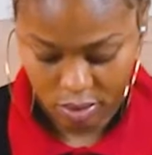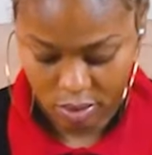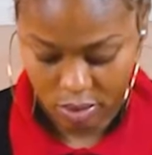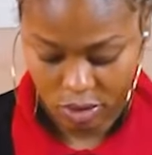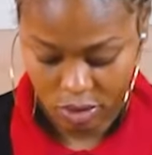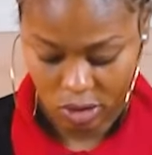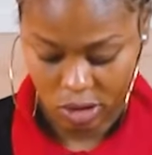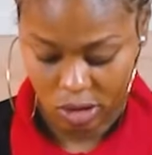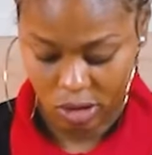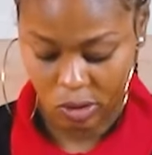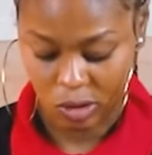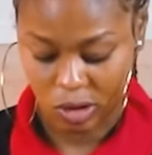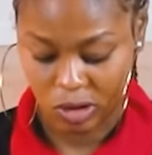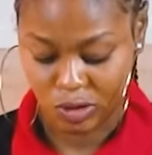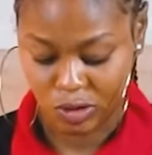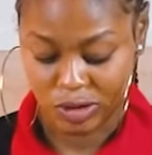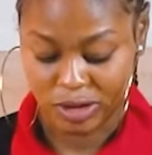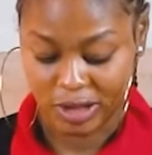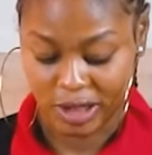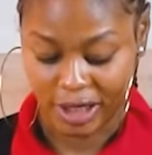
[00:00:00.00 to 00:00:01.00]
So this is what it
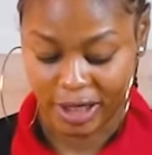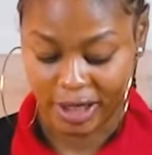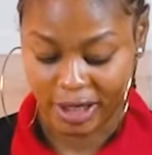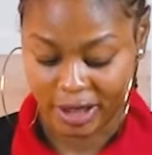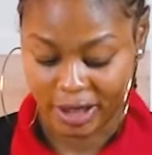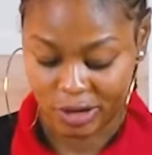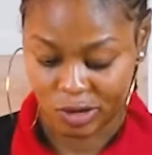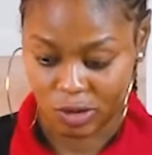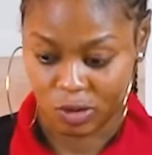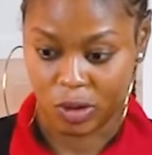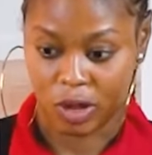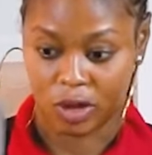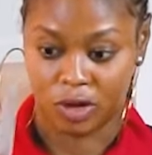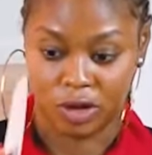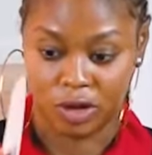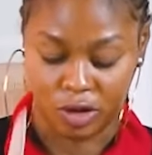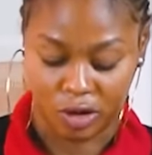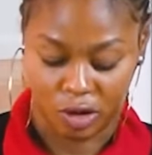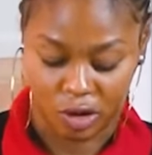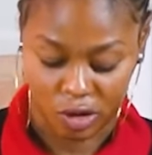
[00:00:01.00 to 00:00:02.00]
looks like. So we're
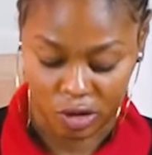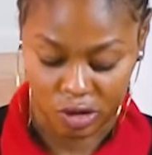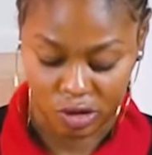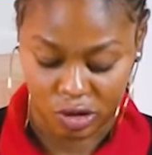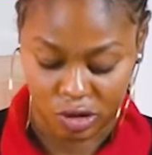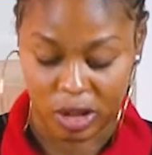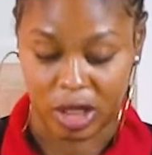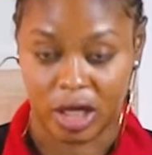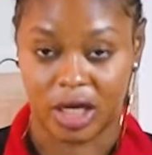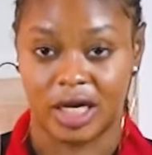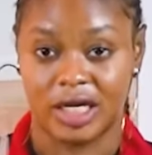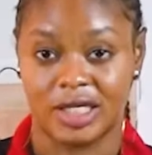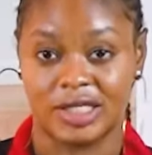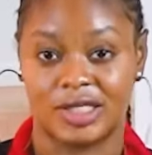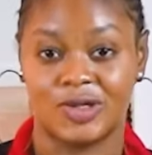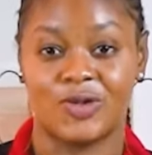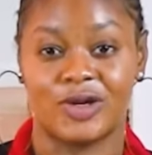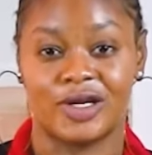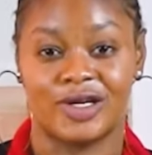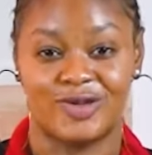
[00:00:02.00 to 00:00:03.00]
going to cut so that you can
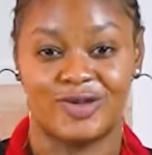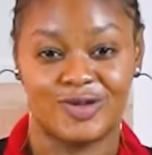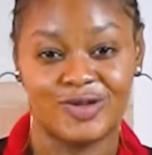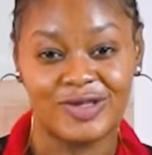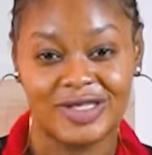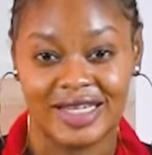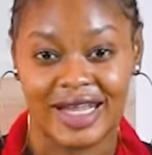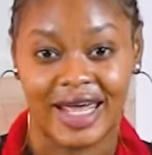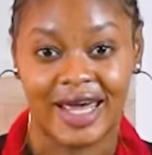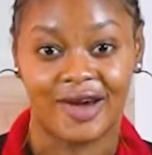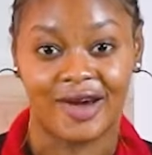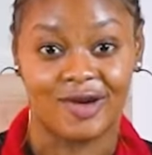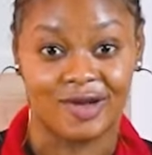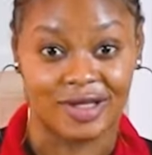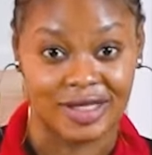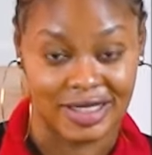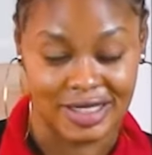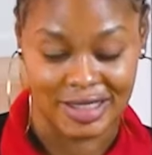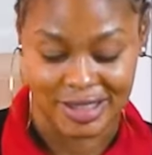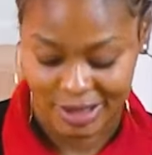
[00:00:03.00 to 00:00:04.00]
see what it looks like on
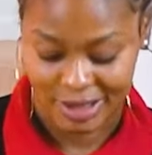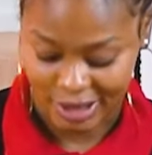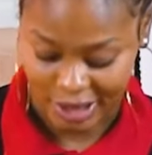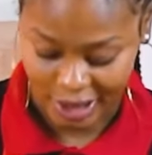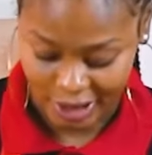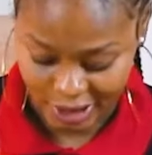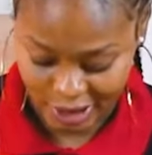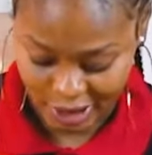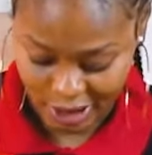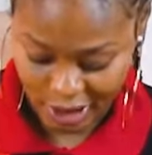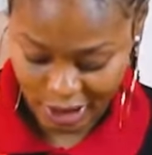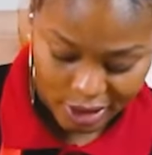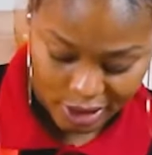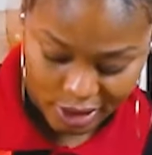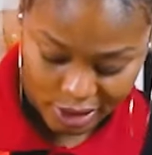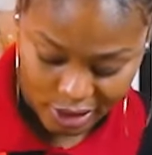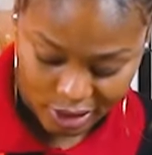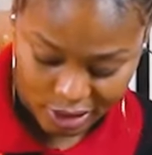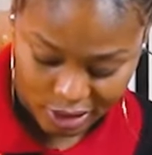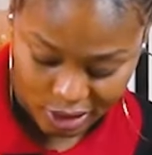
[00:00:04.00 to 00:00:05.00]
the inside.
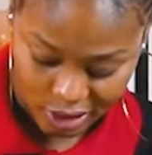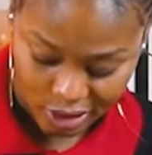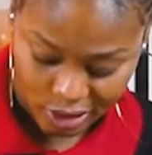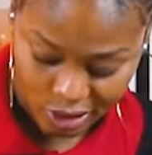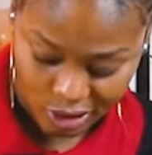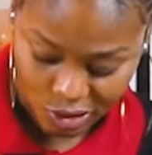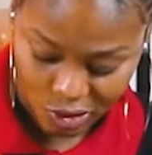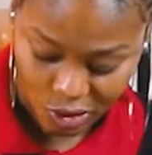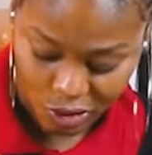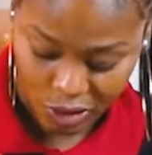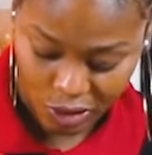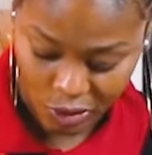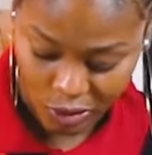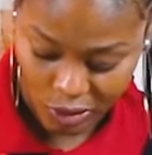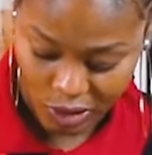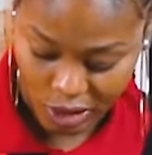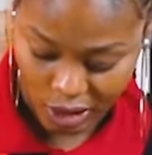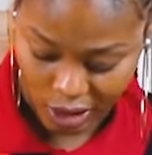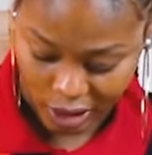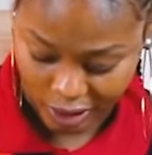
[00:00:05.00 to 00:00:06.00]
So just go in with
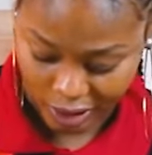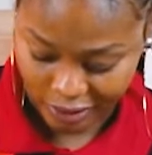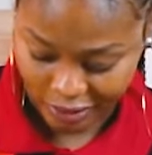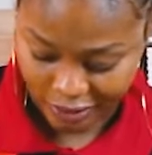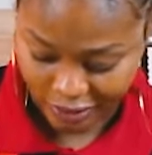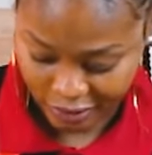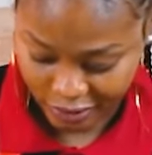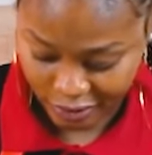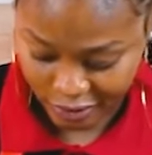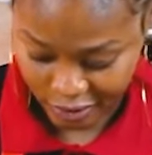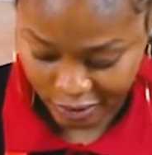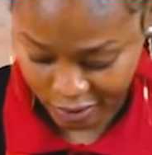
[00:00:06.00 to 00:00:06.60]
the knife.